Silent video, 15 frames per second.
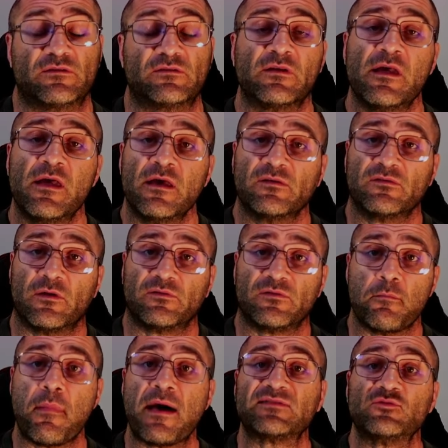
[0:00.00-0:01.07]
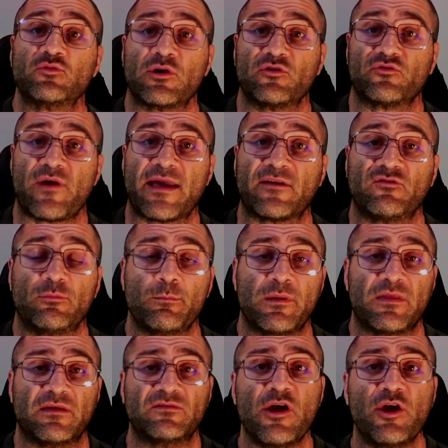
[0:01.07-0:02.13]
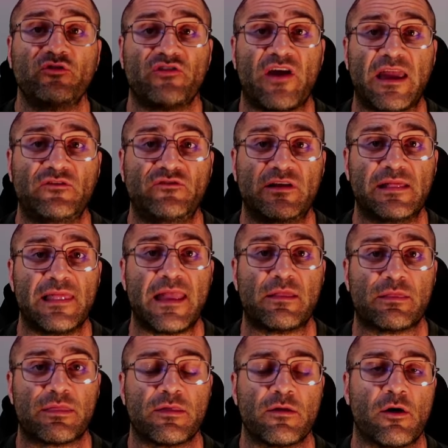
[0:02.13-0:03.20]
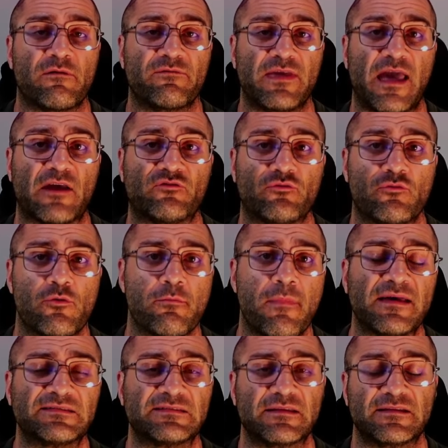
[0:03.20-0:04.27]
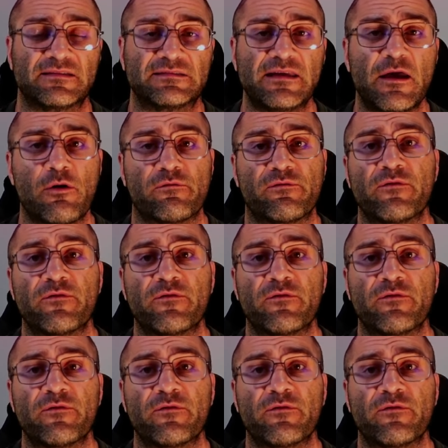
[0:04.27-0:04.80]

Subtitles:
So it's a muscle contraction, but there's no change in length of the actual muscle itself.